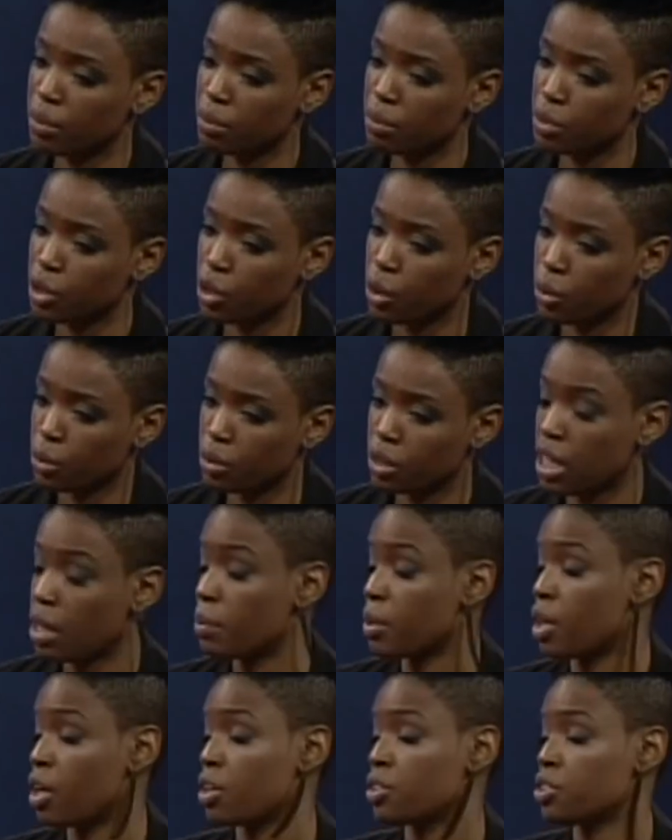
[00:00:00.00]
you know,
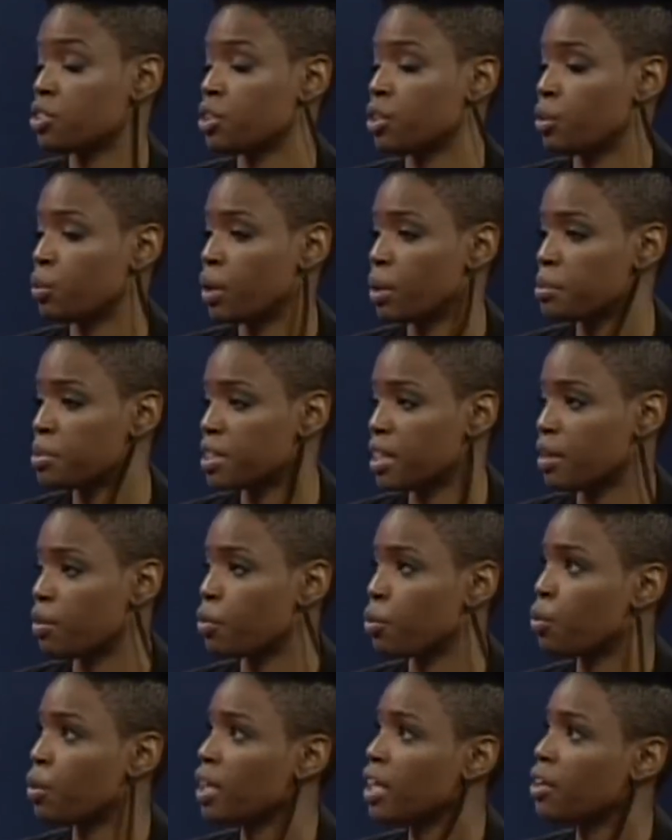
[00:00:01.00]
coming onto your website,
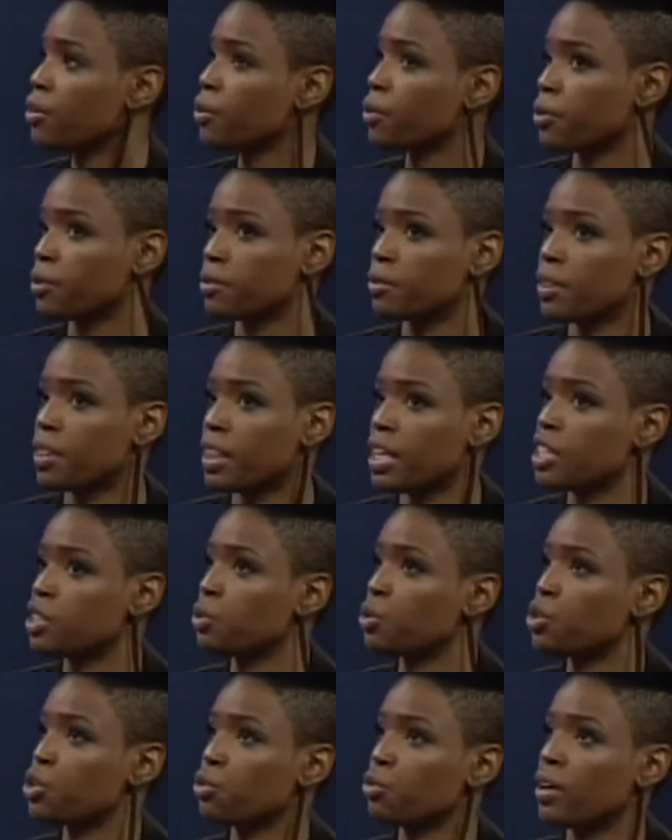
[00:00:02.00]
what other things
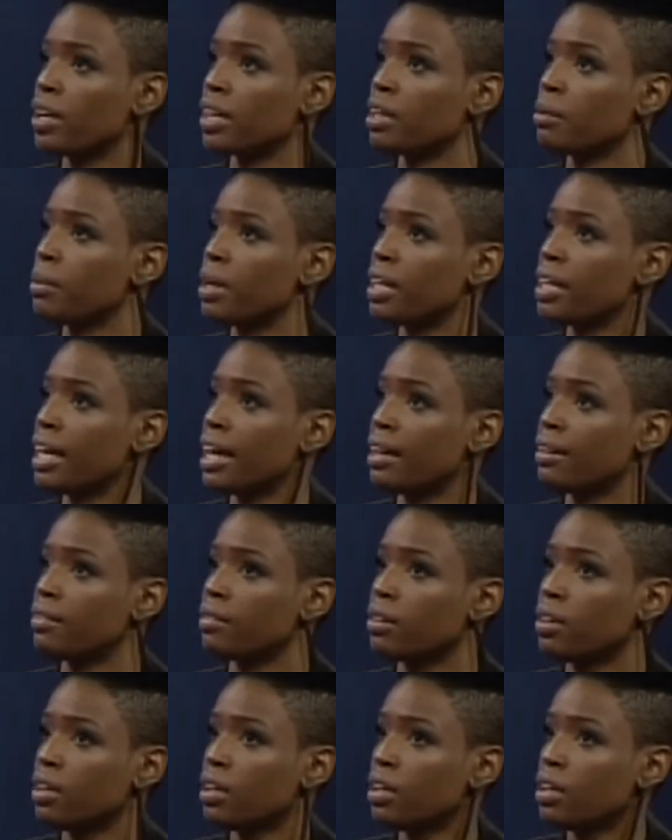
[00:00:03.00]
would you recommend that
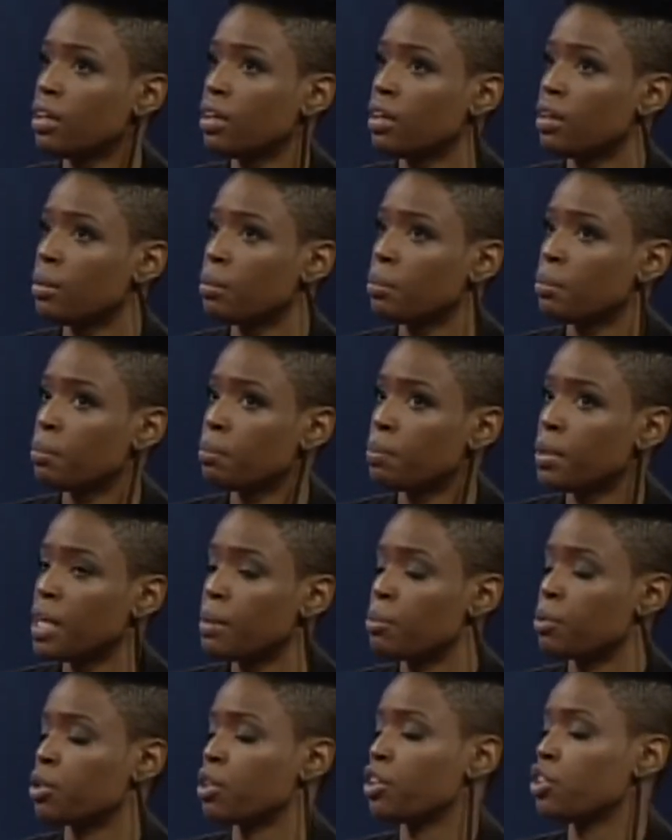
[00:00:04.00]

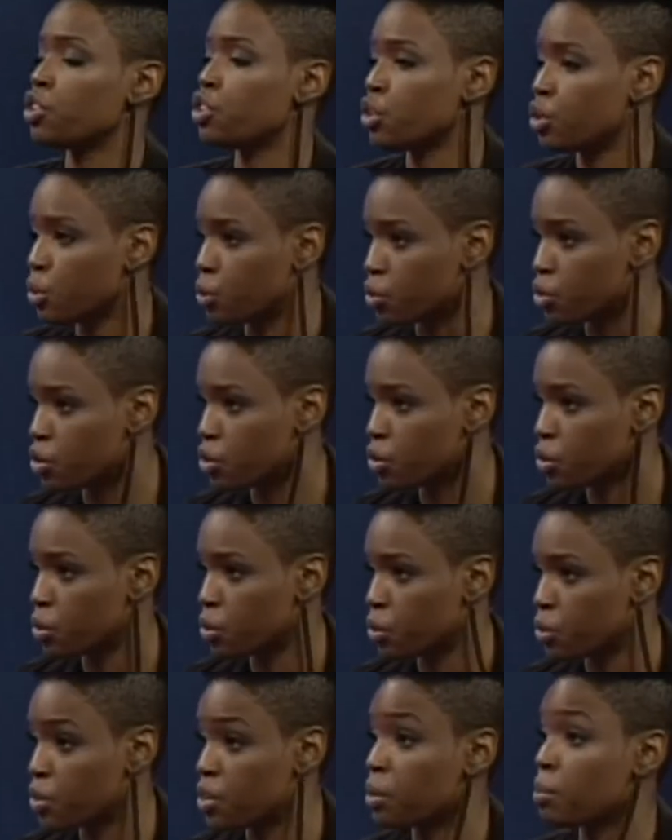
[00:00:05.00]
people could do
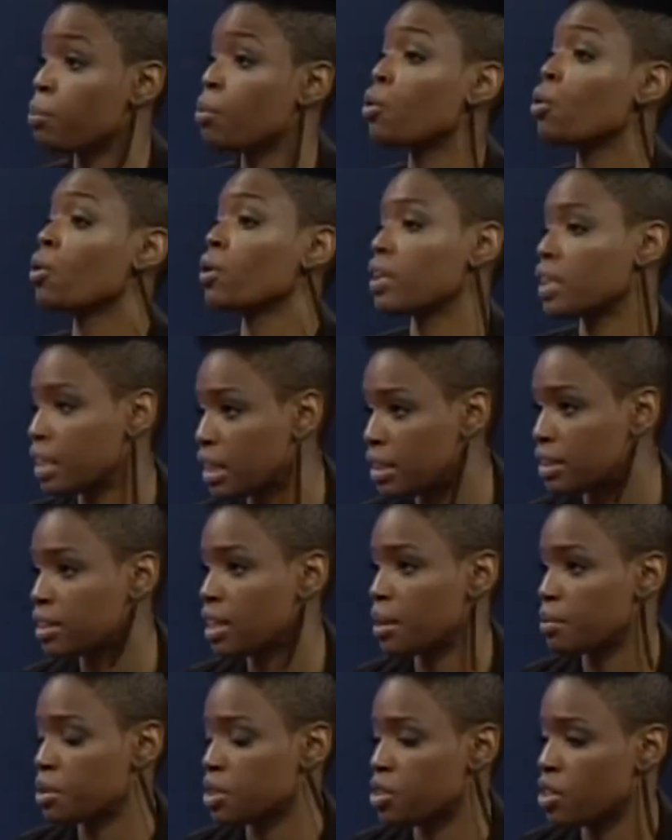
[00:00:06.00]
to support these
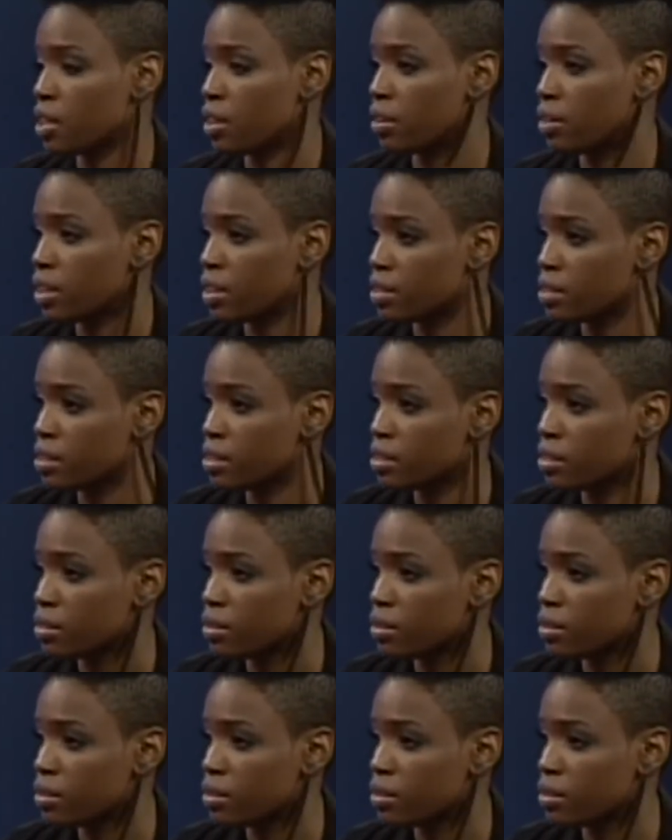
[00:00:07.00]
types of charities?